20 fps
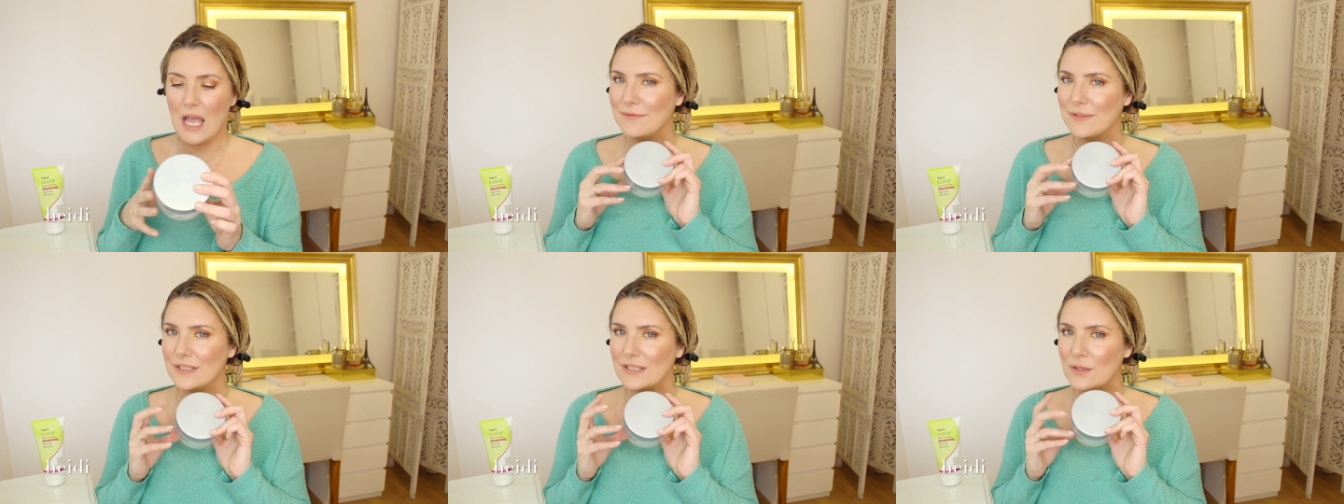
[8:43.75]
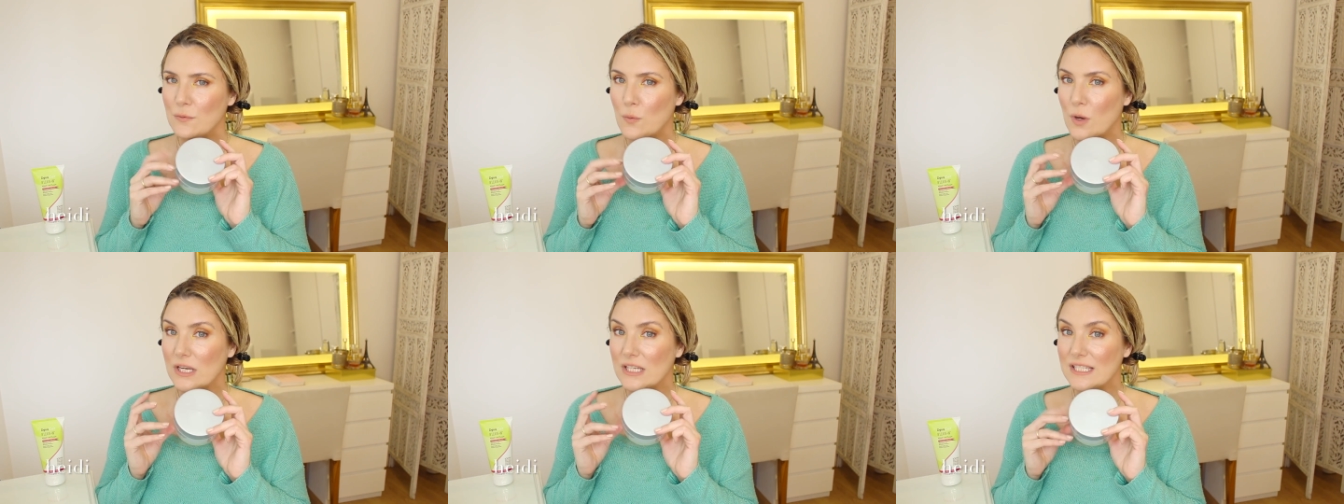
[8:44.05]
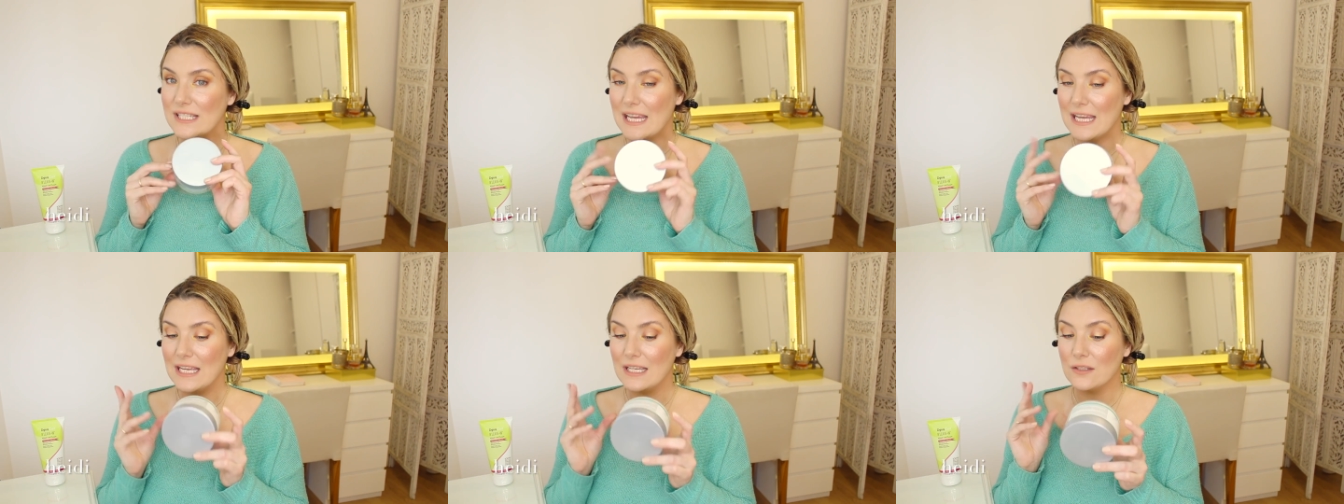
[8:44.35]
I definitely want
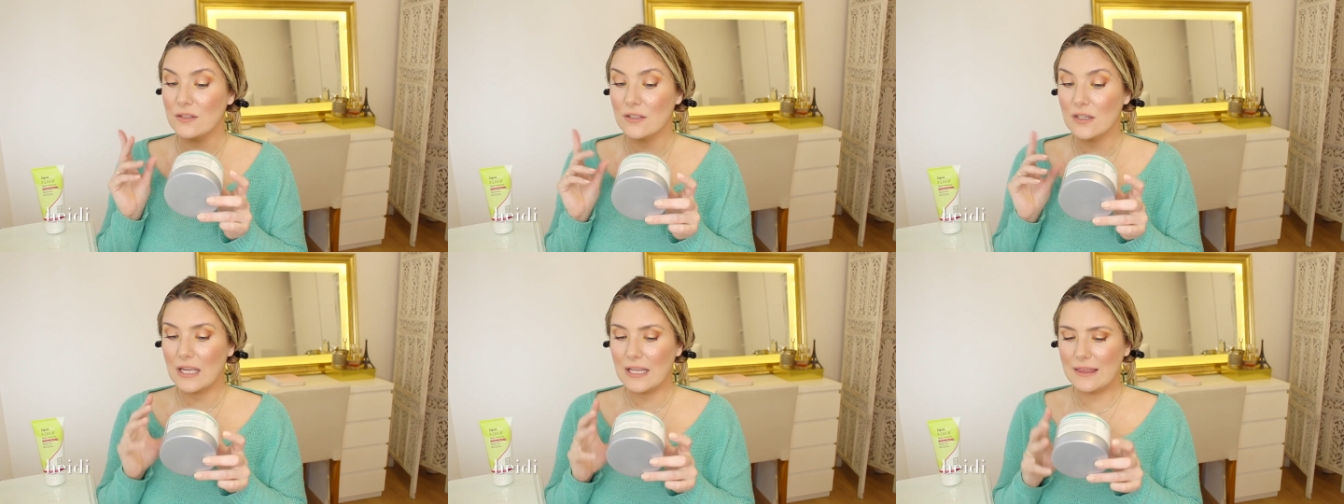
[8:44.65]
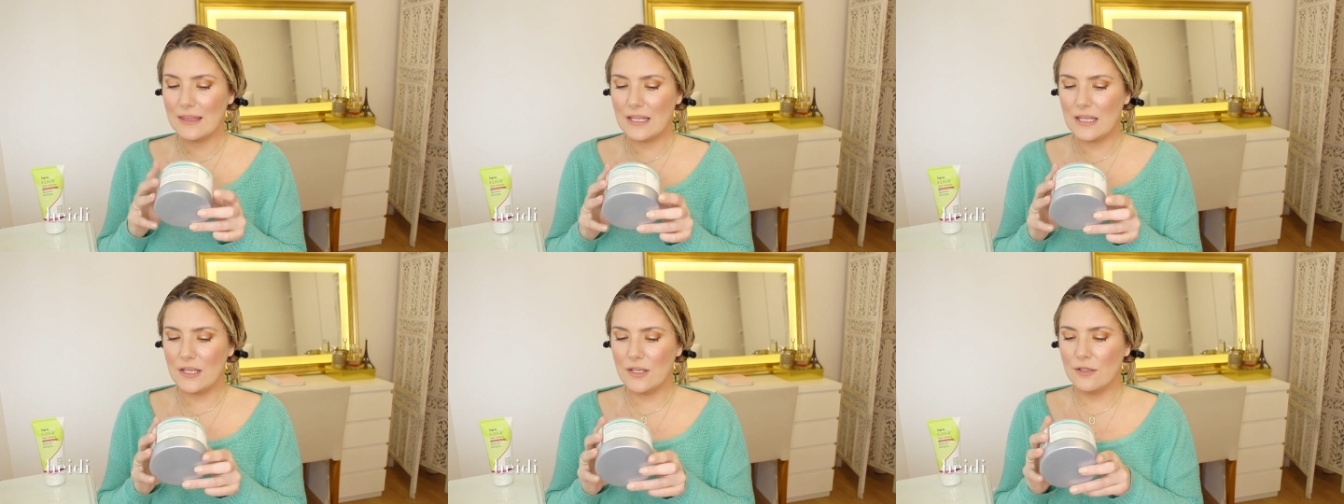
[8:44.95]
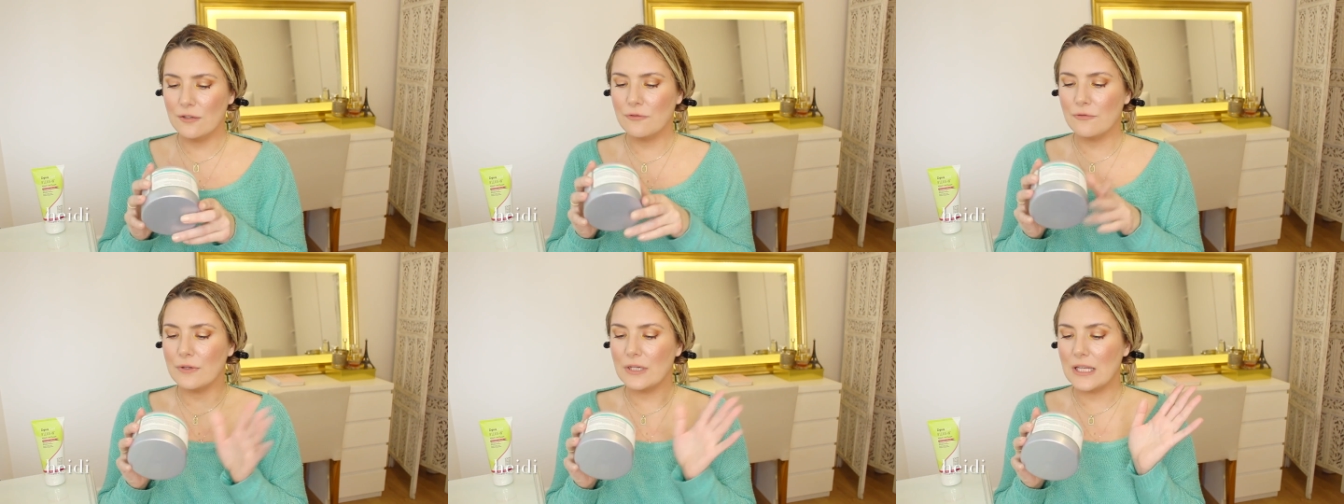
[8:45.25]
to take a look at the
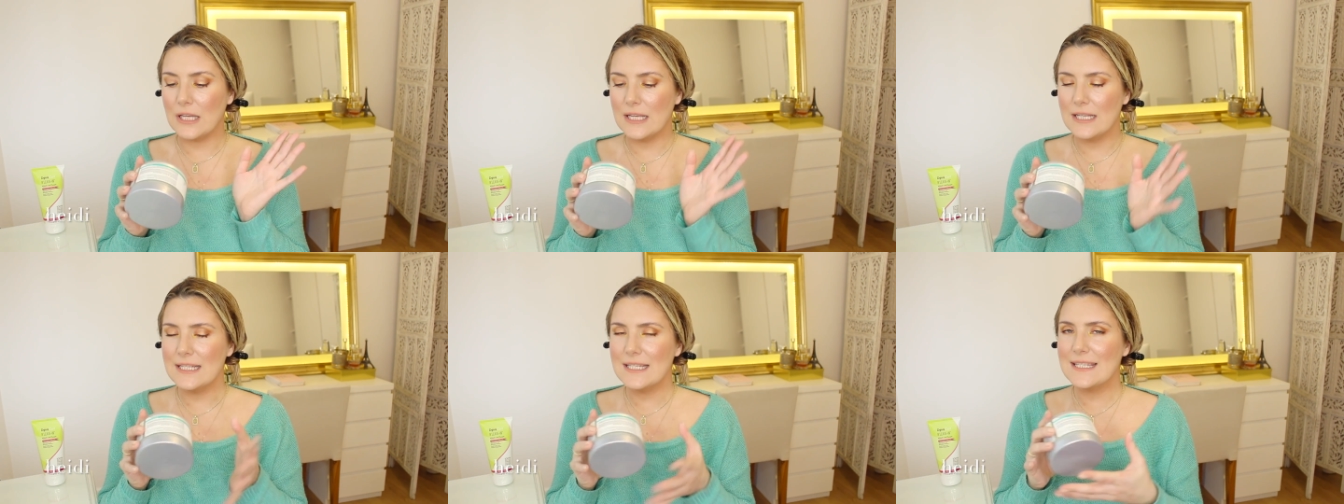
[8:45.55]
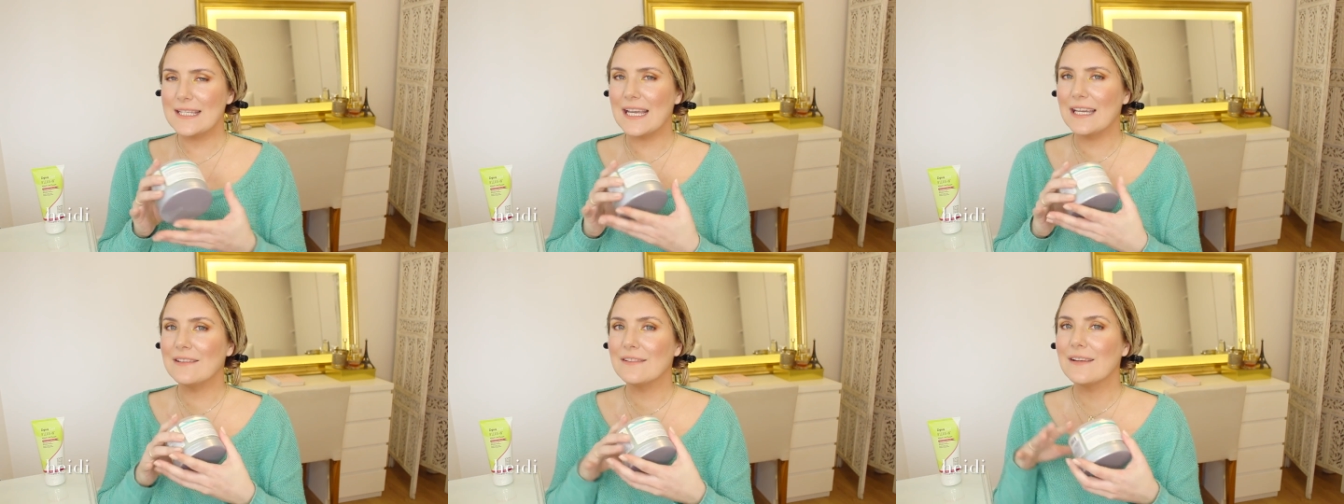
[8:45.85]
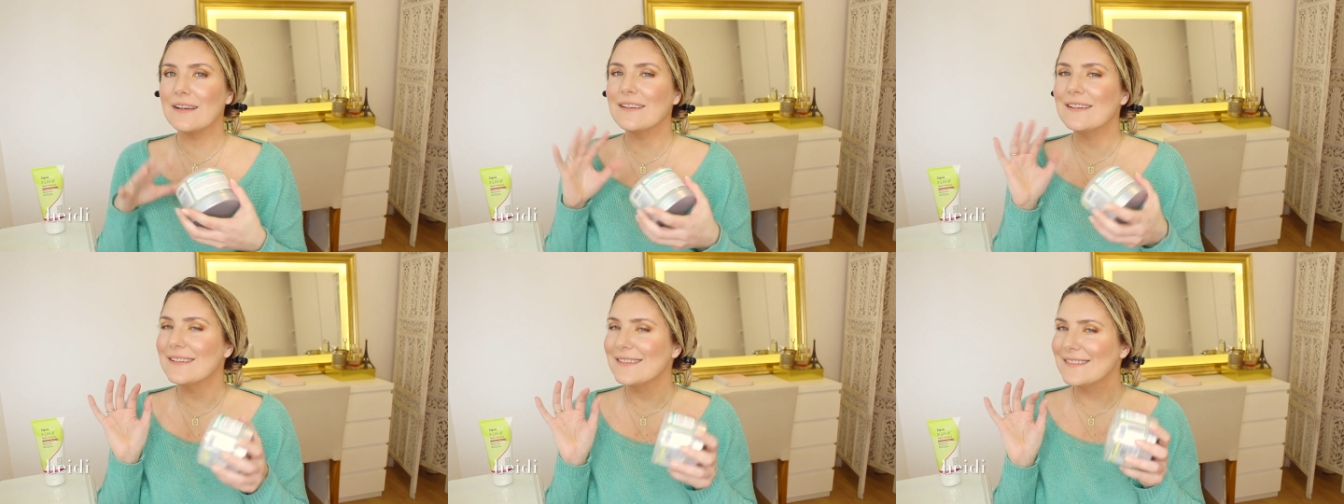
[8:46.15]
ingredients and